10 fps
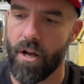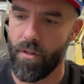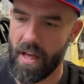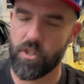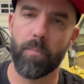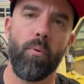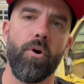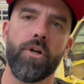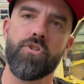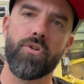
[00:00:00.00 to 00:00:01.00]
That
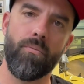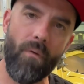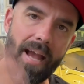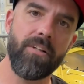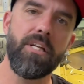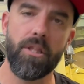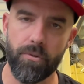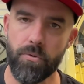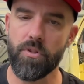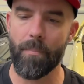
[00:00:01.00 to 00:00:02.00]
support goes directly through the